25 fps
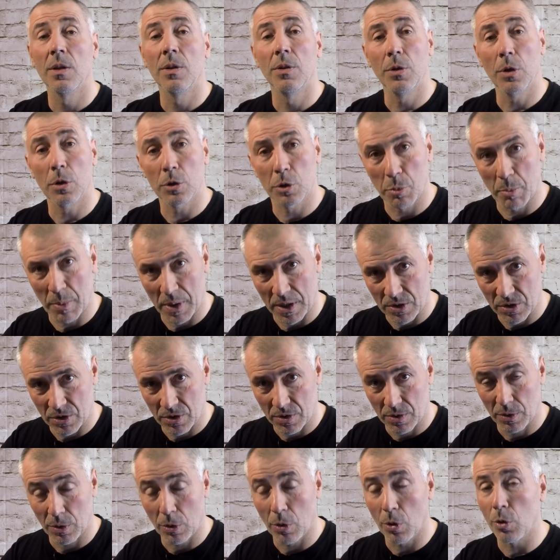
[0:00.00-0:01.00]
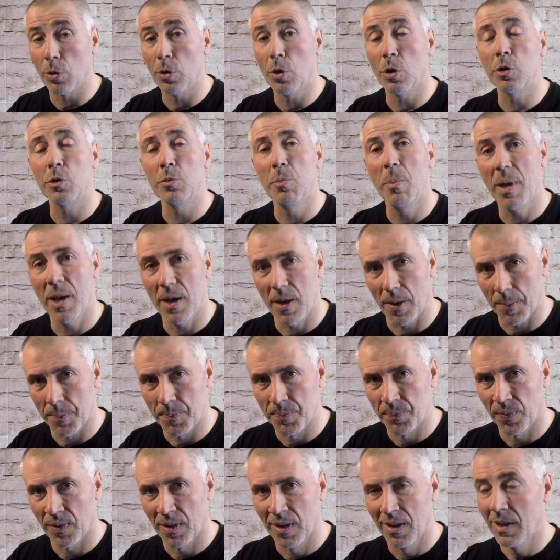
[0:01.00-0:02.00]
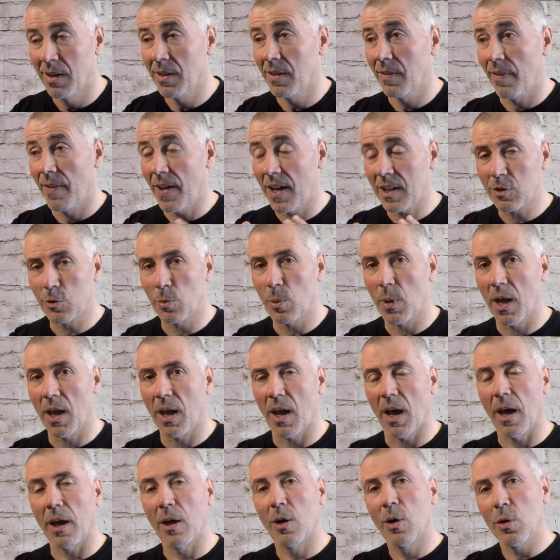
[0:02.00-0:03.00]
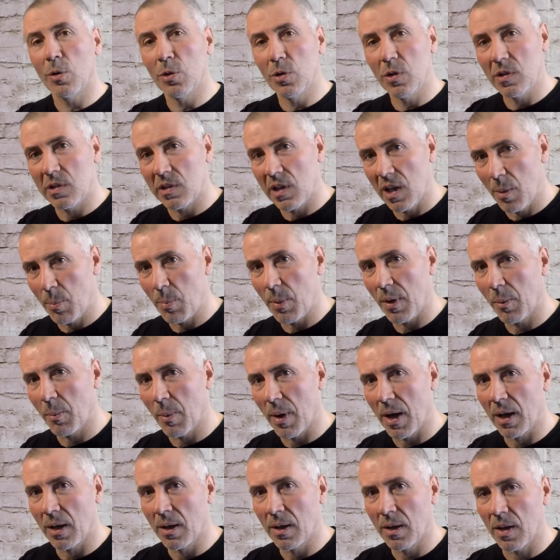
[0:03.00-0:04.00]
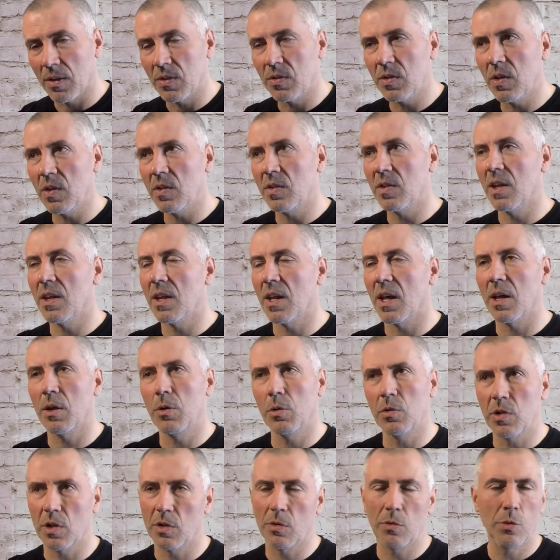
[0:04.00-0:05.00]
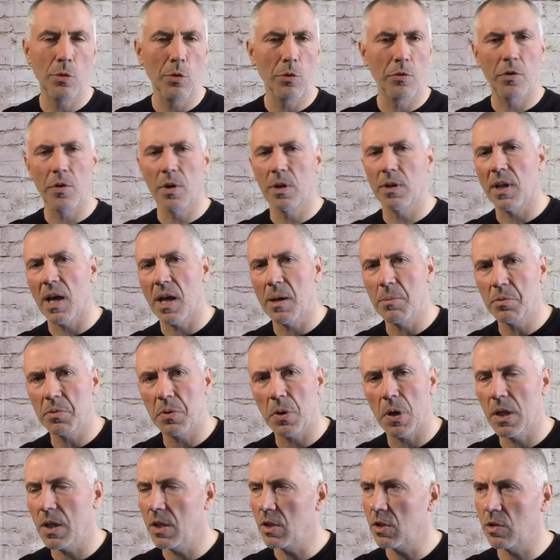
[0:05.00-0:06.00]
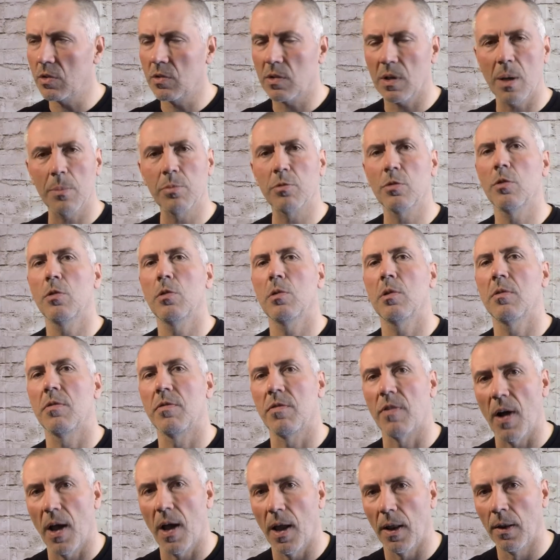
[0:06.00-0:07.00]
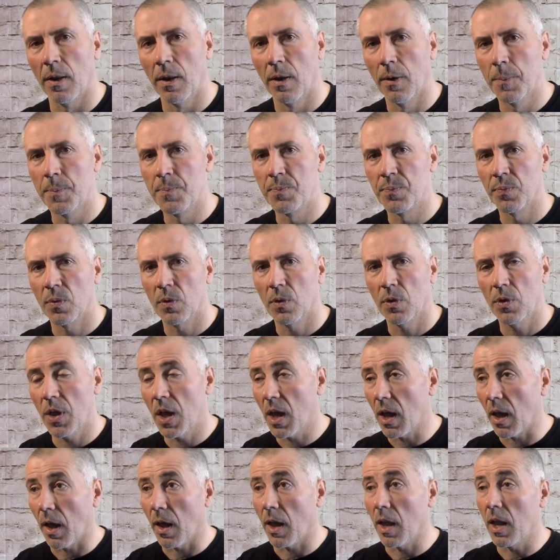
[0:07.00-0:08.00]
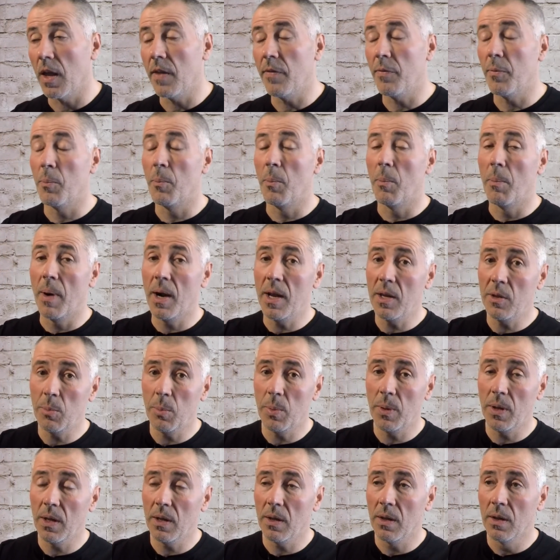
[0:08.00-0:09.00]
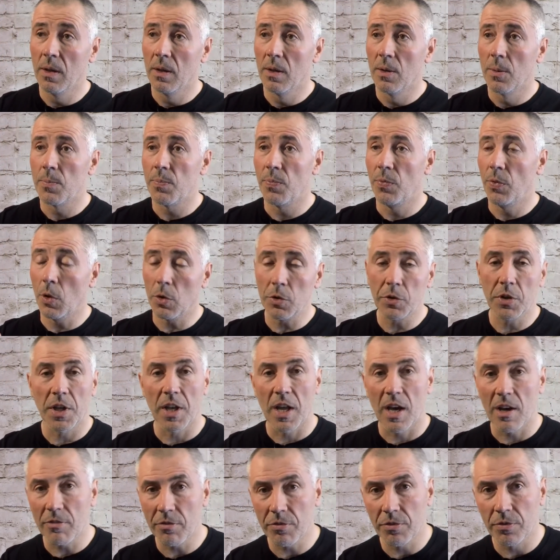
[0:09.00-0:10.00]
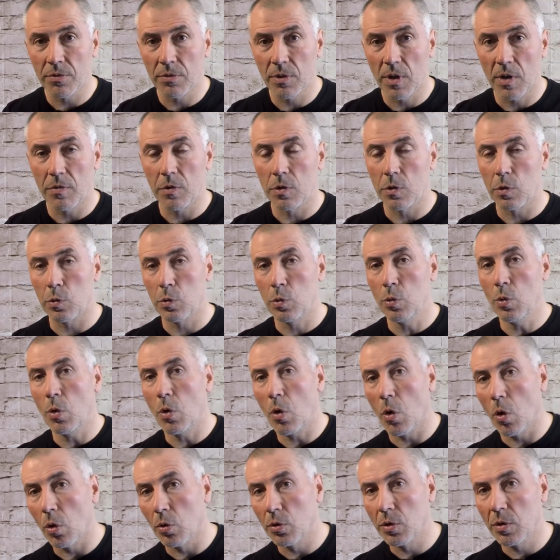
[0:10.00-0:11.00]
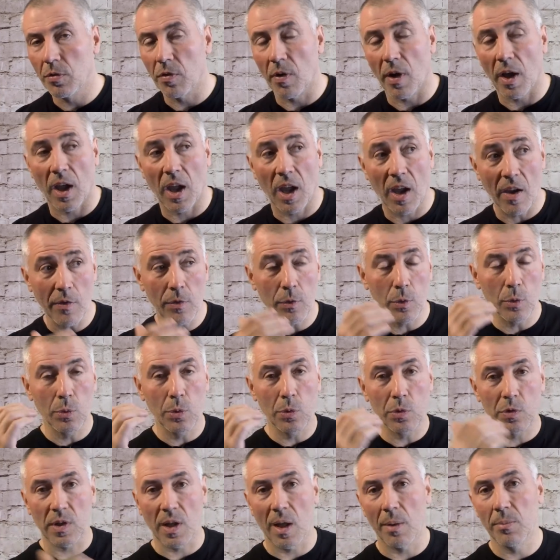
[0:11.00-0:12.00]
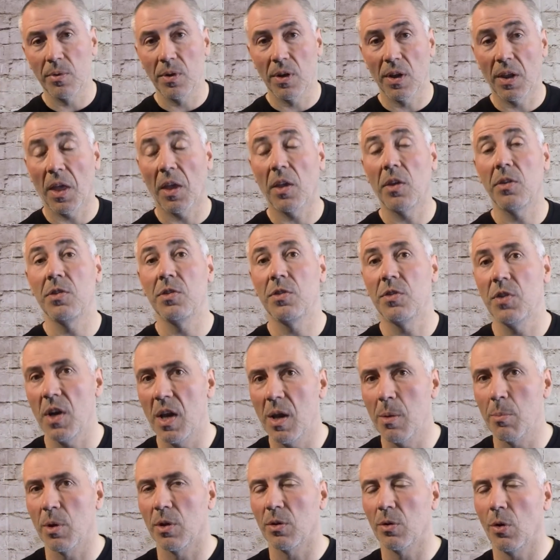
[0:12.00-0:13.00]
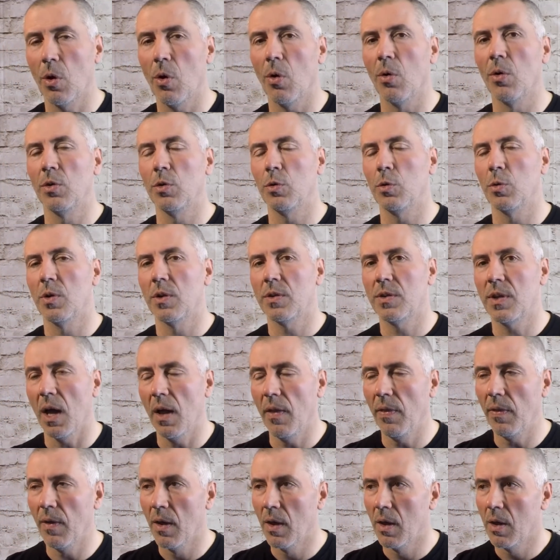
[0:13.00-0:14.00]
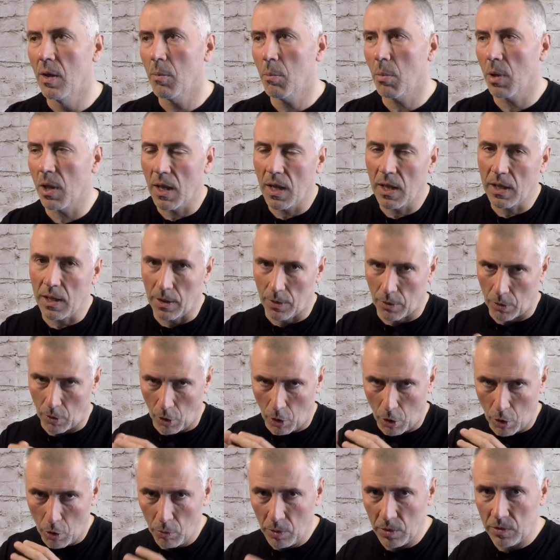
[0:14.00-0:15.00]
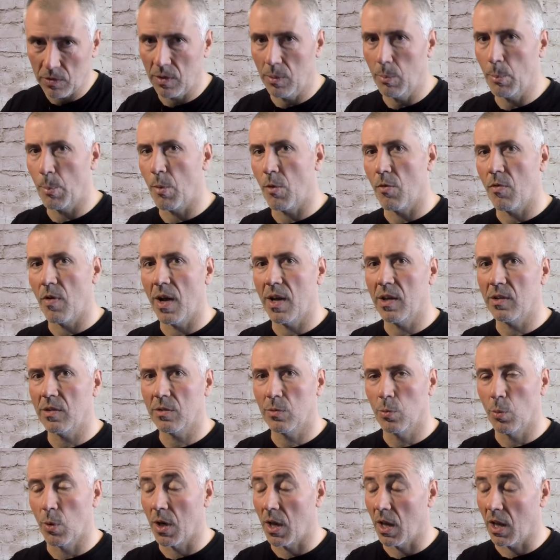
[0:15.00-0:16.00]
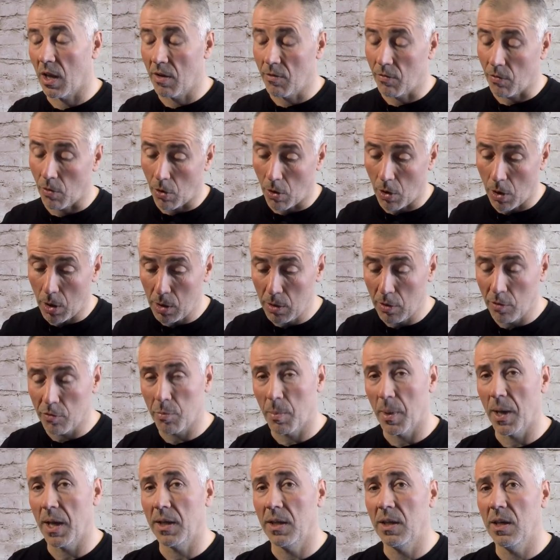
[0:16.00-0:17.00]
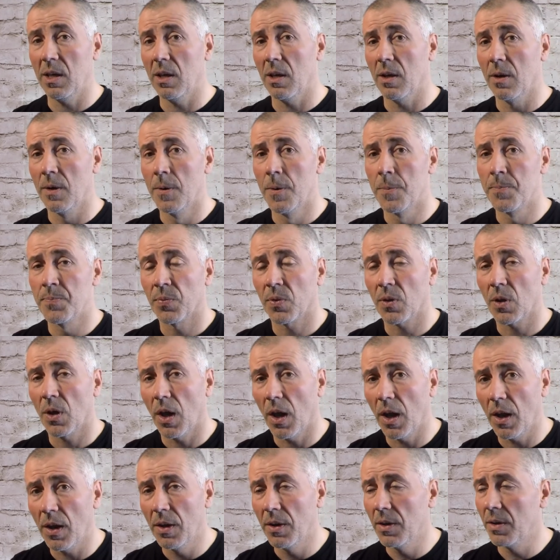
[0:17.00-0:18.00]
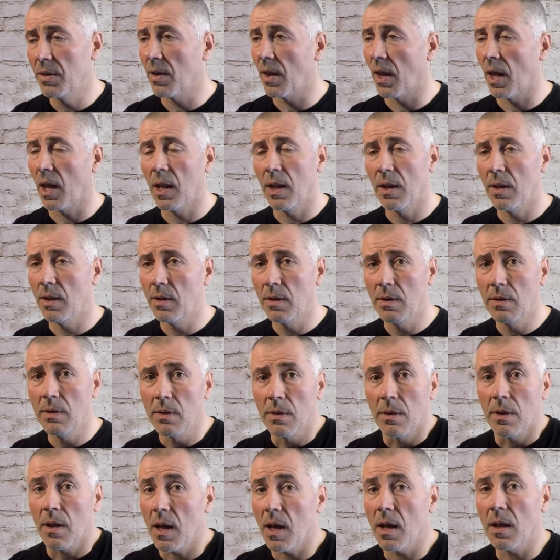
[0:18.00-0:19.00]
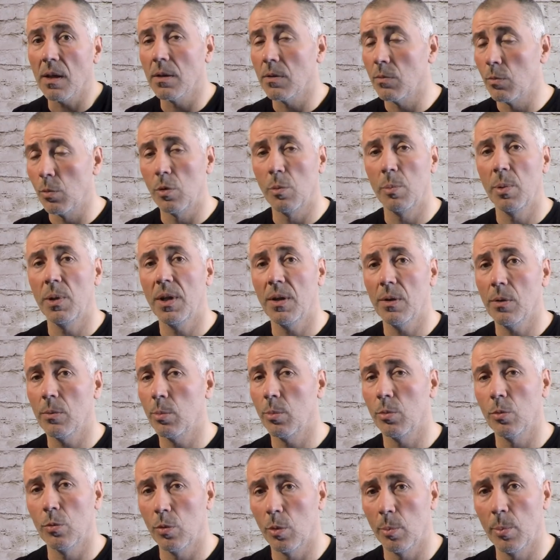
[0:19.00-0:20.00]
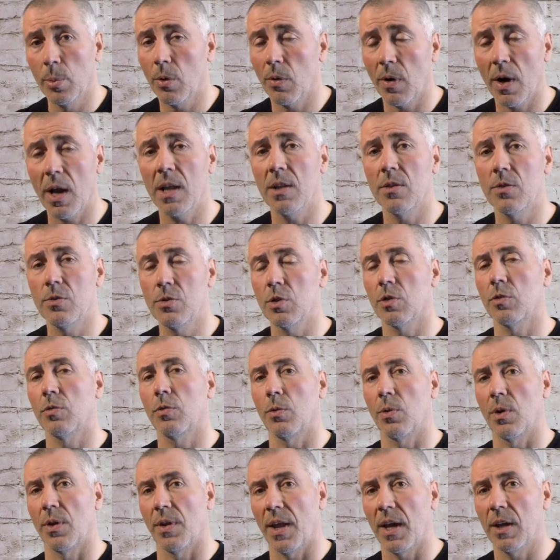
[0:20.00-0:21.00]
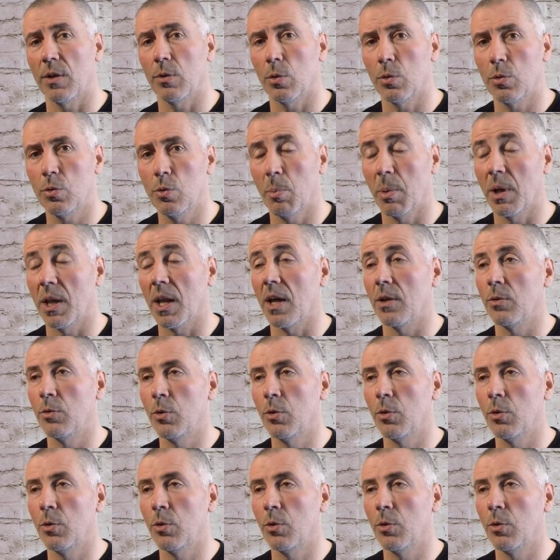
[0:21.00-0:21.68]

Not much, or not many. That's why I got this sleeping bag, and since then I use it 2-3 times, and it is absolutely fine. Yeah, it might be not enough if it's too cold, if I have to do something extreme and go into the tent, but I can always improvise when I have all of my gear in, and yeah, we'll be alright just for a night or two, but I